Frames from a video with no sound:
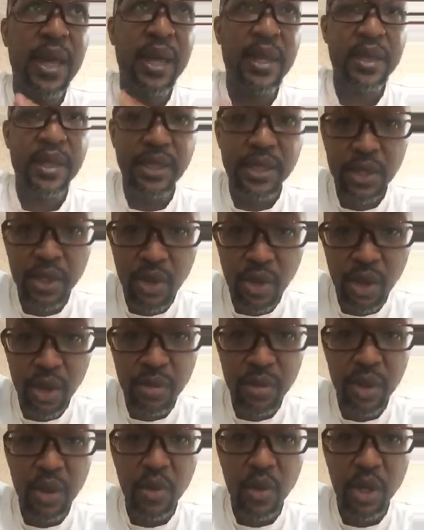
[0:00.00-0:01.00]
this
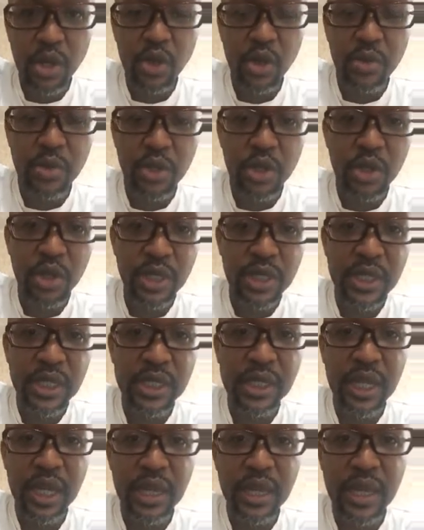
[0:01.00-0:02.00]
economy, what
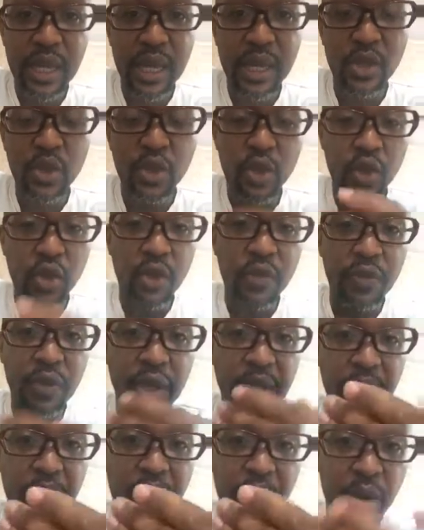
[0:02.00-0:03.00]
opportunities are there to solve
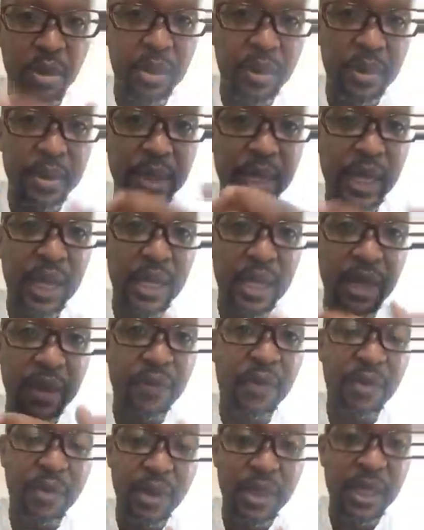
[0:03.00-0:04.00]
the problems that are there
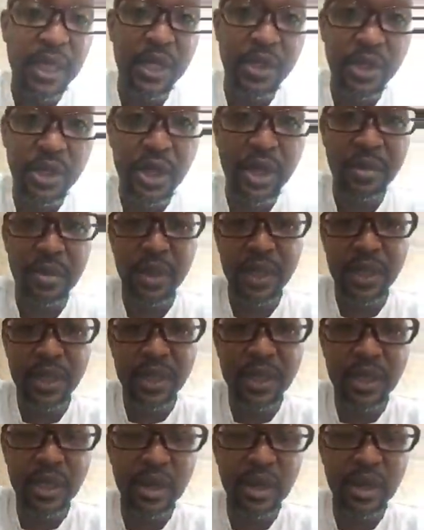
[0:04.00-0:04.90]
from a day-to-day basis.